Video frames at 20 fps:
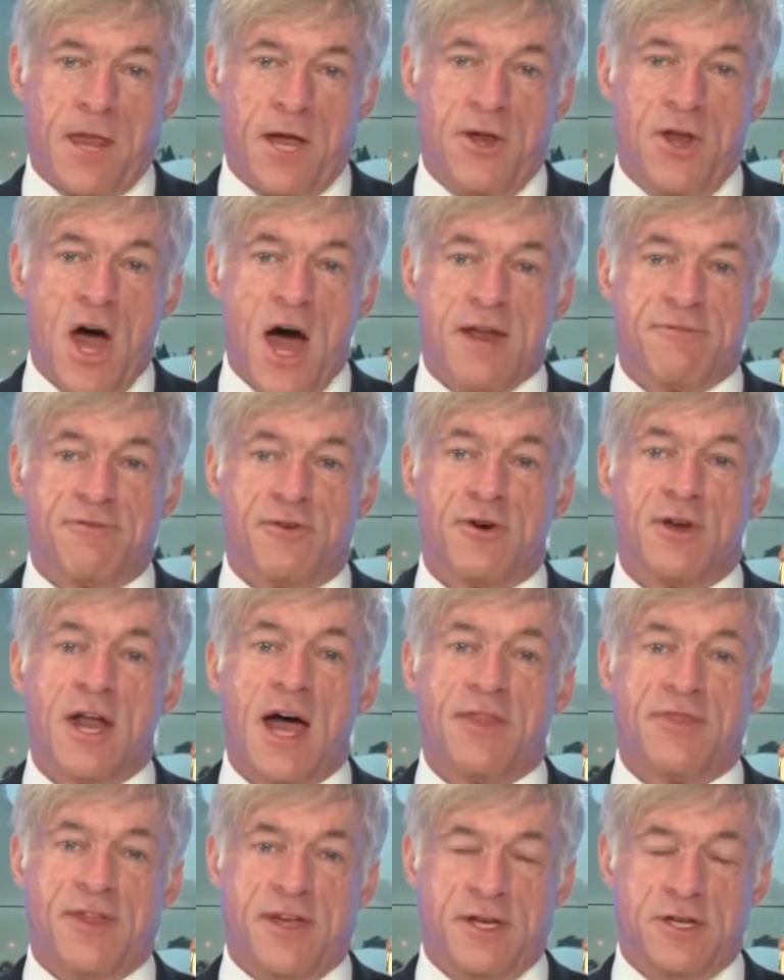Not for
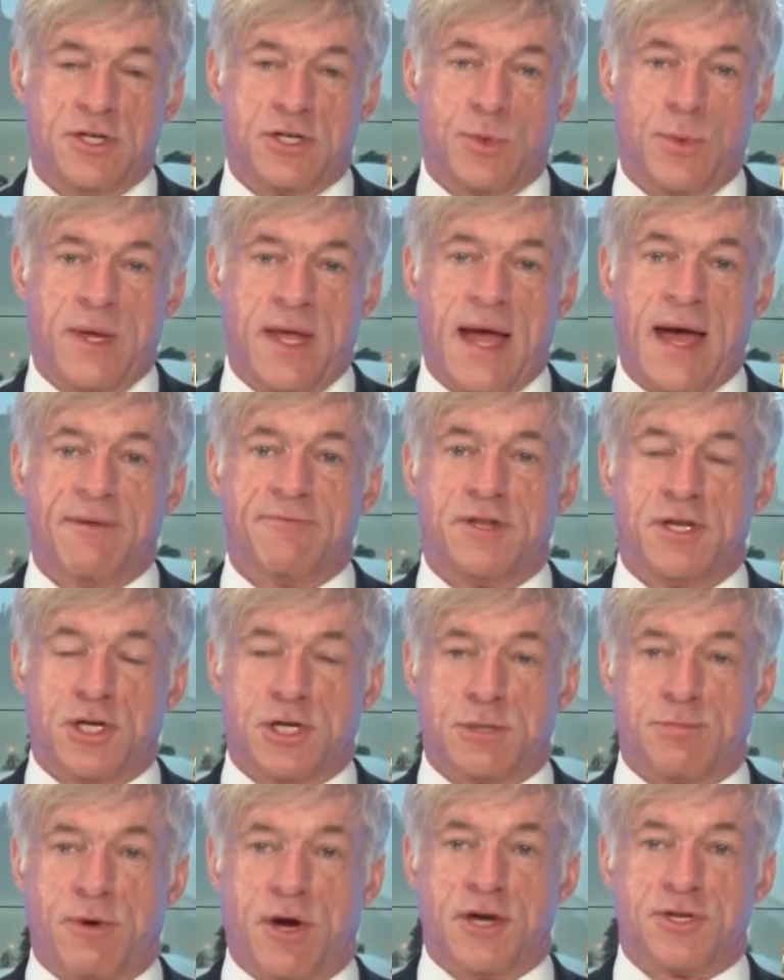nothing do we have the
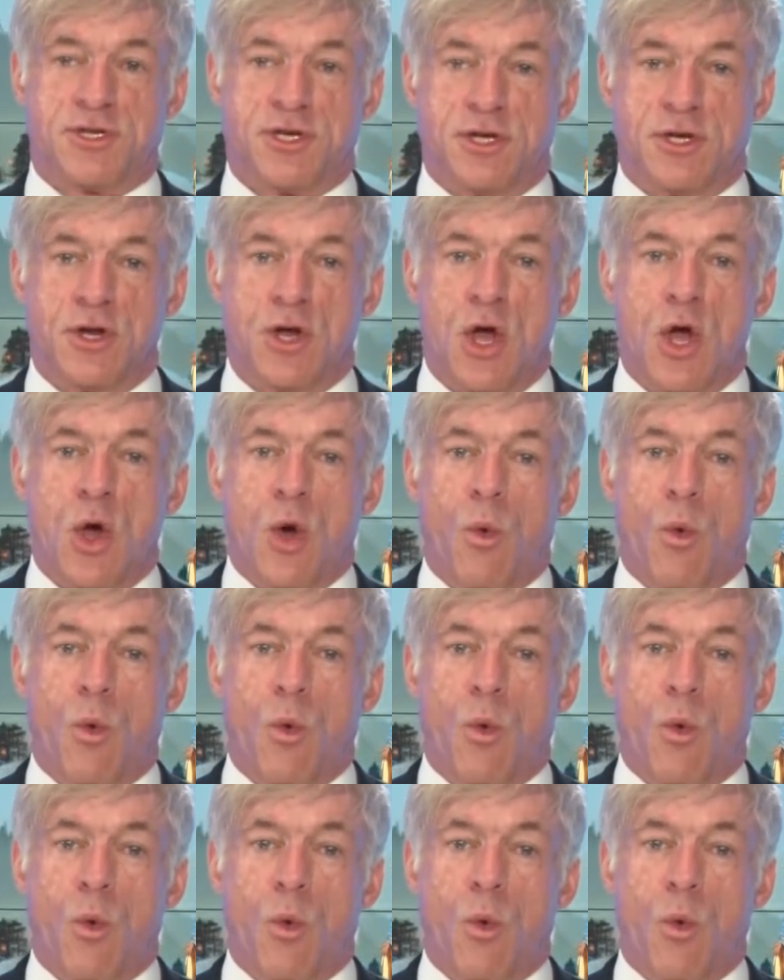expression,